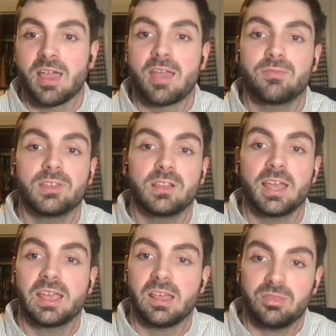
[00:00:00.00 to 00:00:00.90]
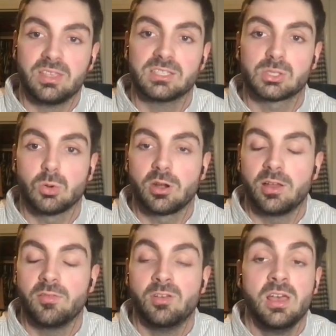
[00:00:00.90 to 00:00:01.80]
I feel like the sort
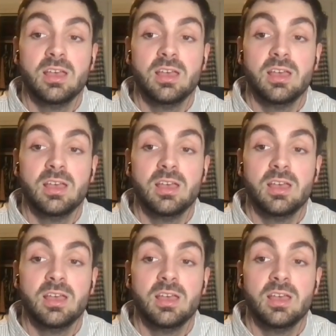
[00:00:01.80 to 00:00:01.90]
of